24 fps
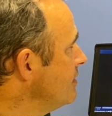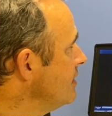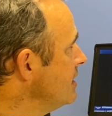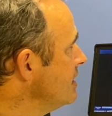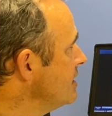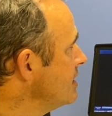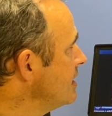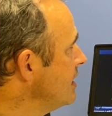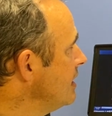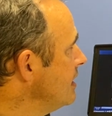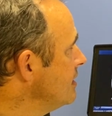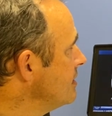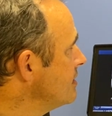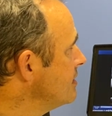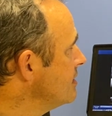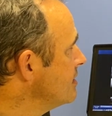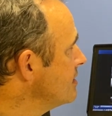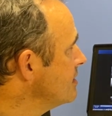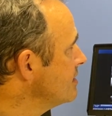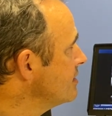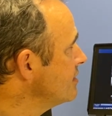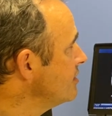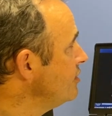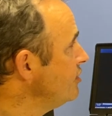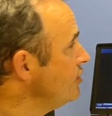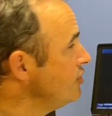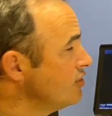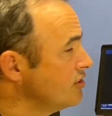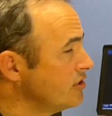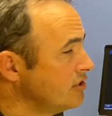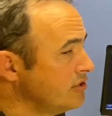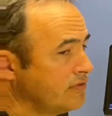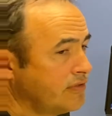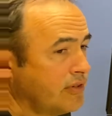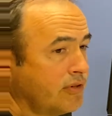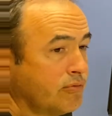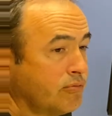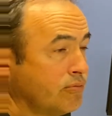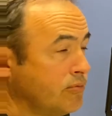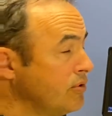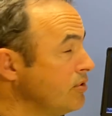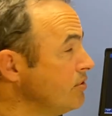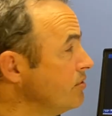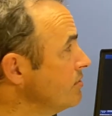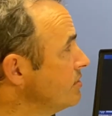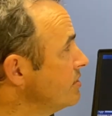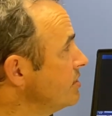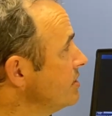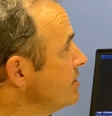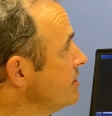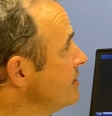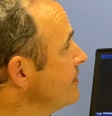In this case, this is the nerve root.